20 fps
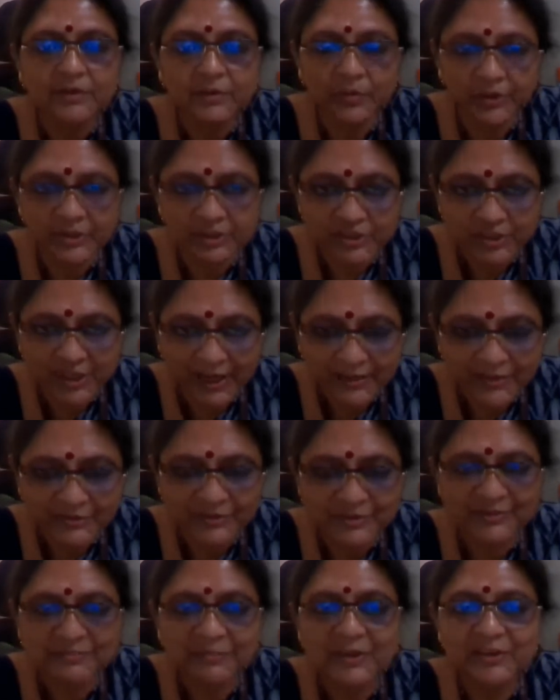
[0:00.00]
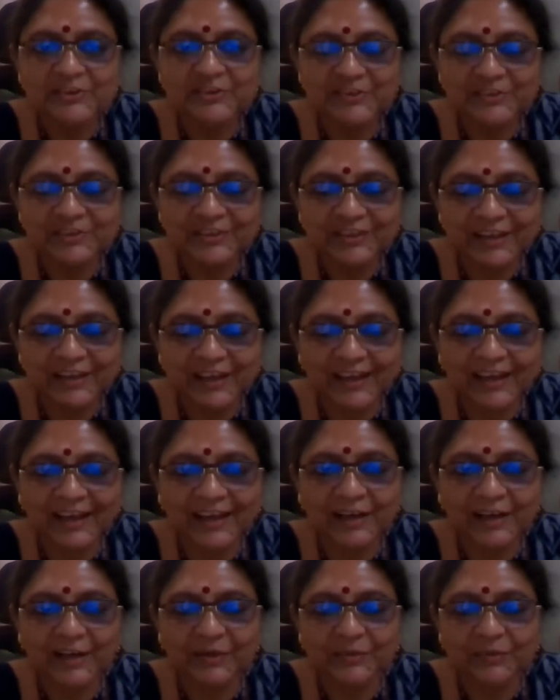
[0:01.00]
which as was mentioned,
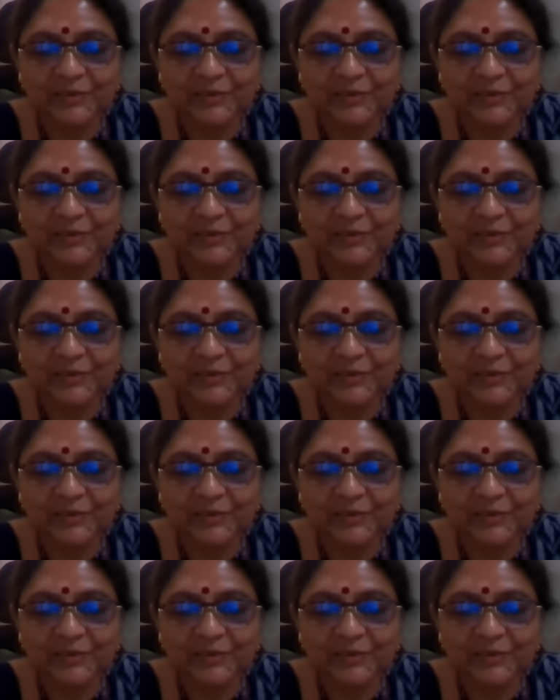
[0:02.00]
uh,